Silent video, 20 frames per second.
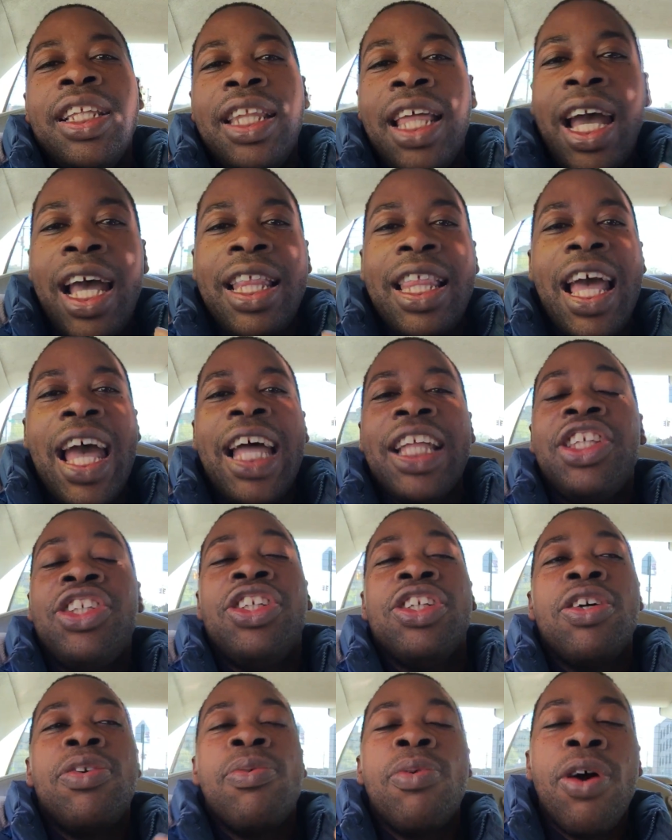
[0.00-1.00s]
that at
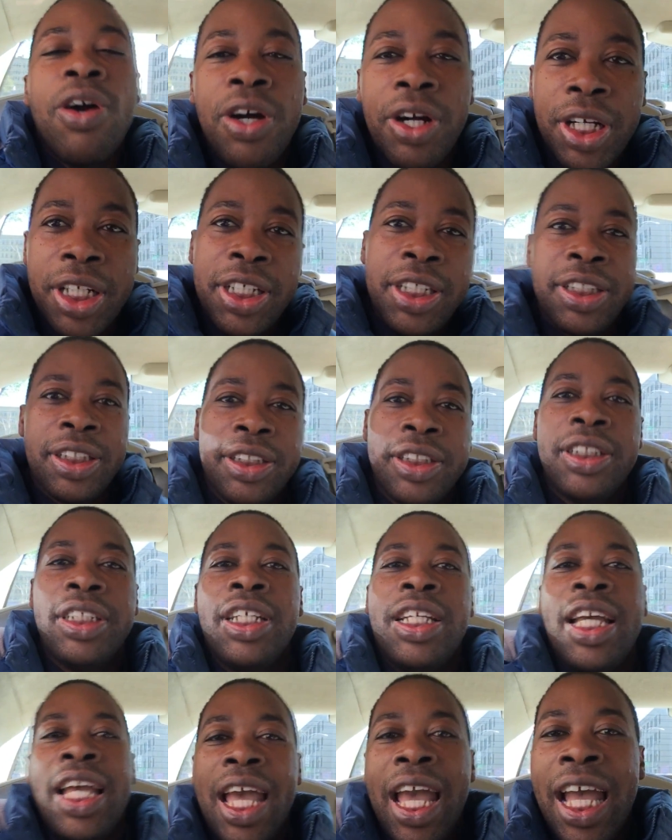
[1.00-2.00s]
your work,
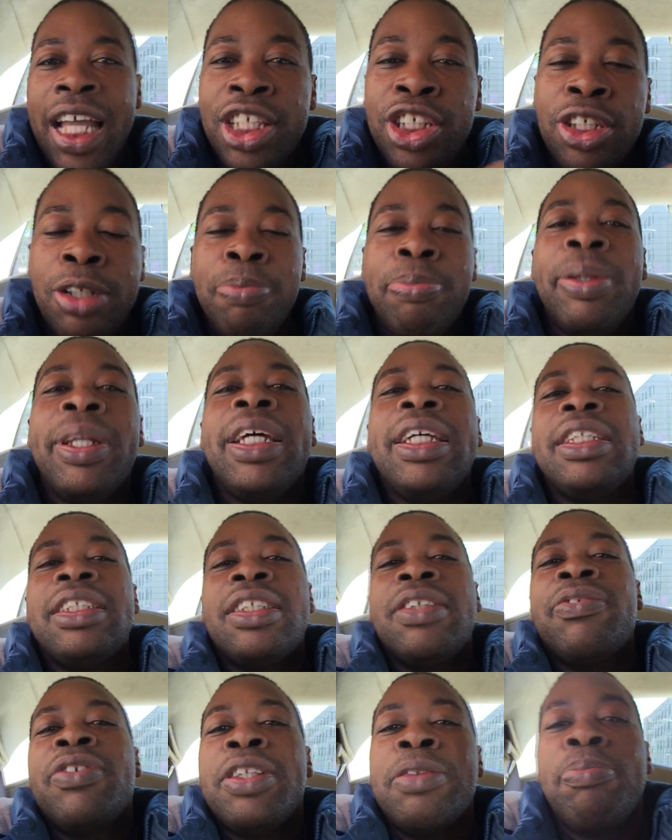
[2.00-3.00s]
at your place
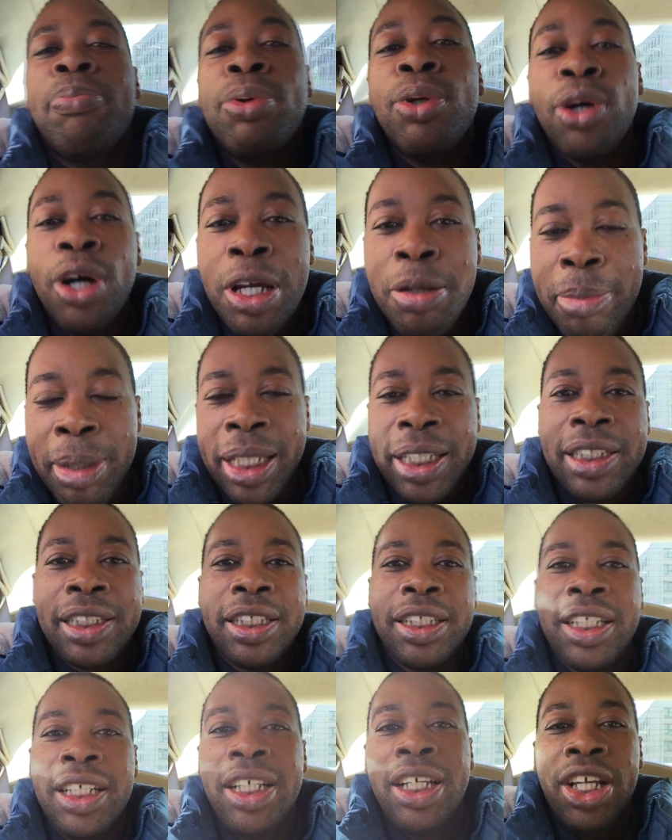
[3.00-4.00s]
of employment,
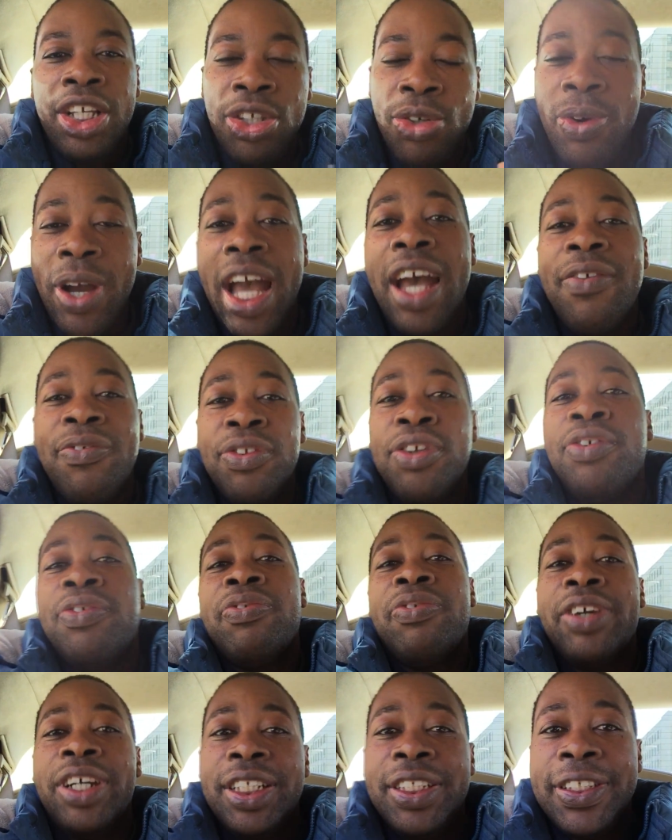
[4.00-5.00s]
you have no
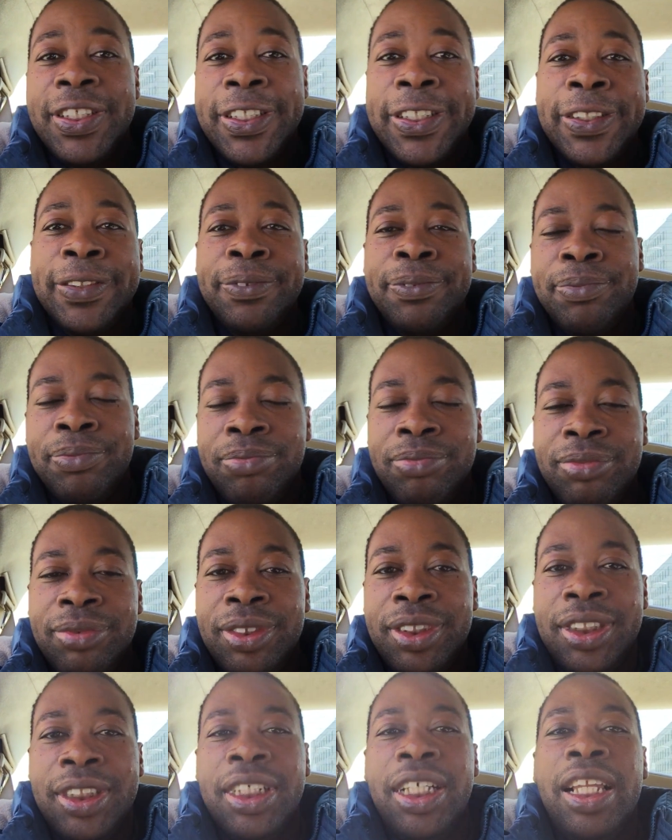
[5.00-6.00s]
friends.
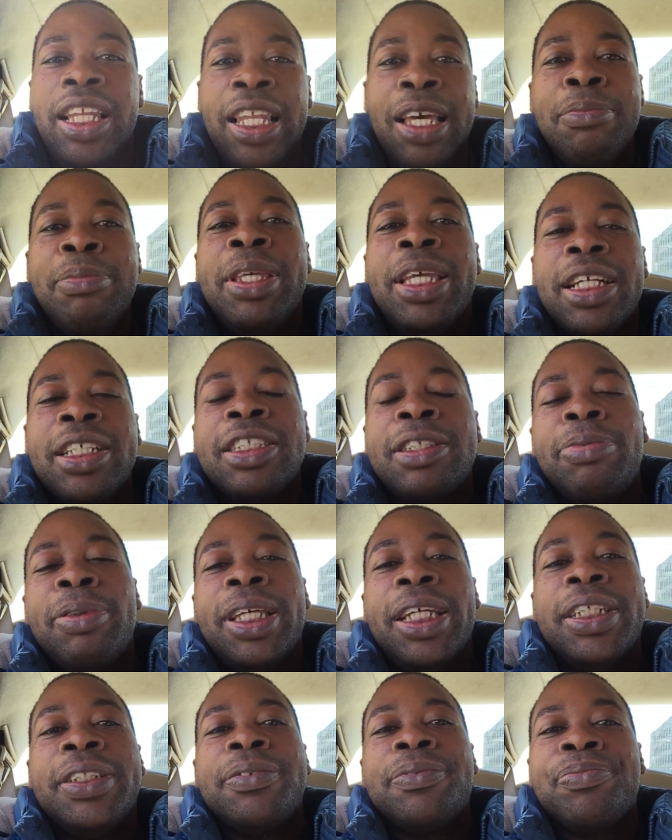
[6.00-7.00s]
Let me
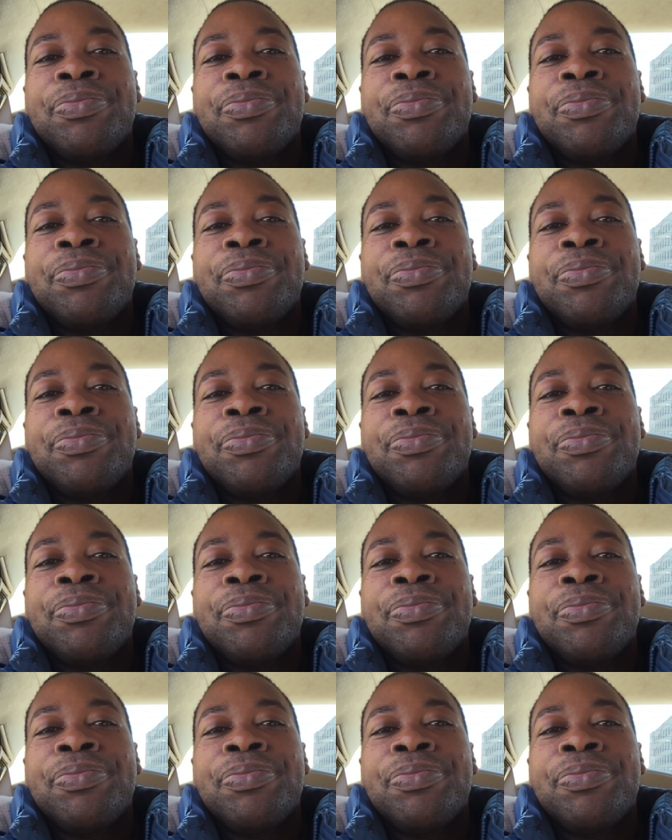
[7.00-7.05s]
explain.